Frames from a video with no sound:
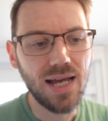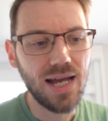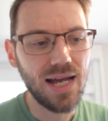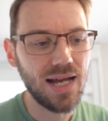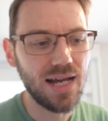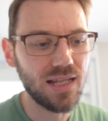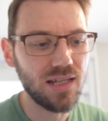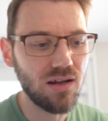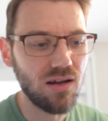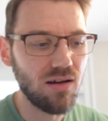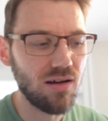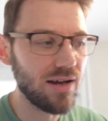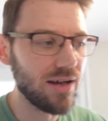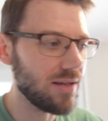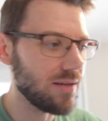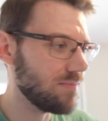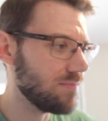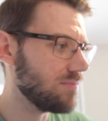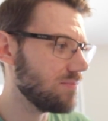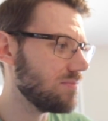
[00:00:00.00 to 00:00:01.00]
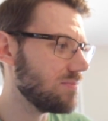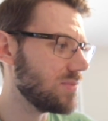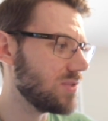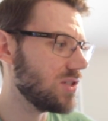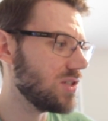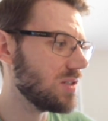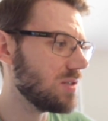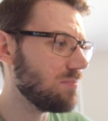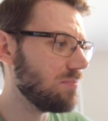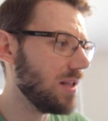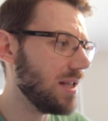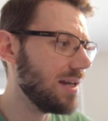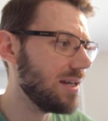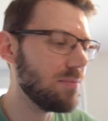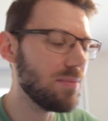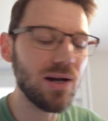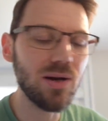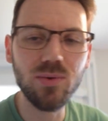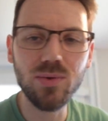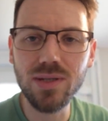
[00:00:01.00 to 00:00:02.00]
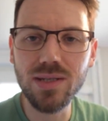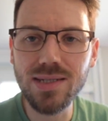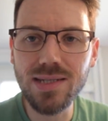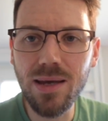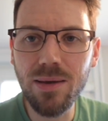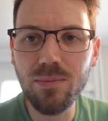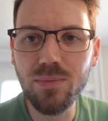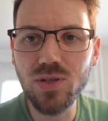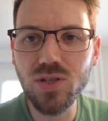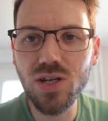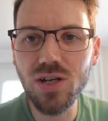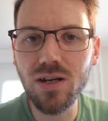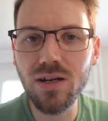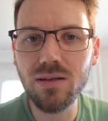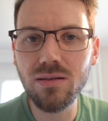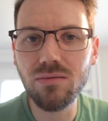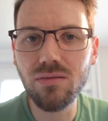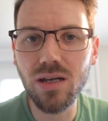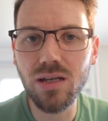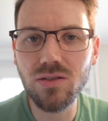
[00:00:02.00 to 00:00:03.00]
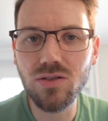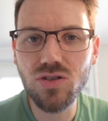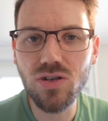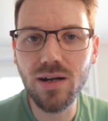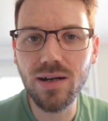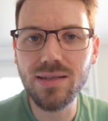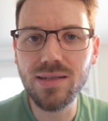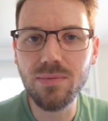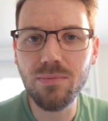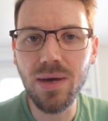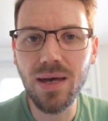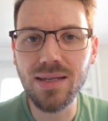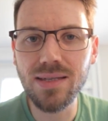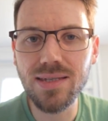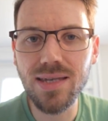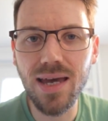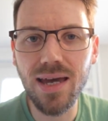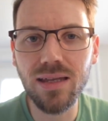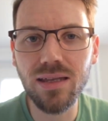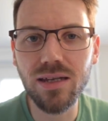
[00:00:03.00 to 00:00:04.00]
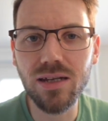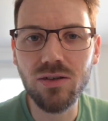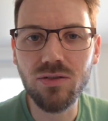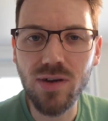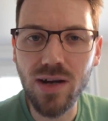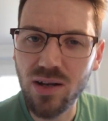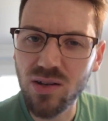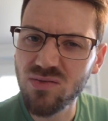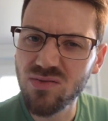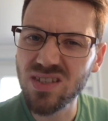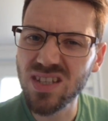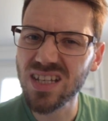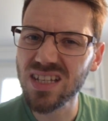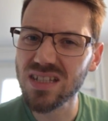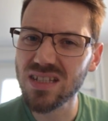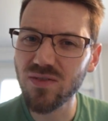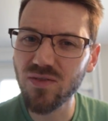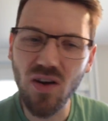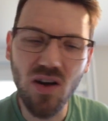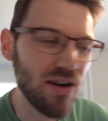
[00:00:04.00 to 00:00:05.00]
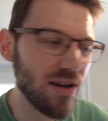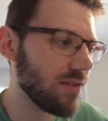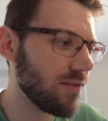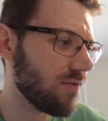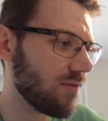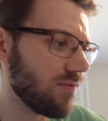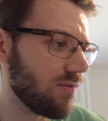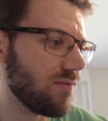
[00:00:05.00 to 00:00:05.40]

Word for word: and I just played about with the temperature and, and tried to maintain it around 65.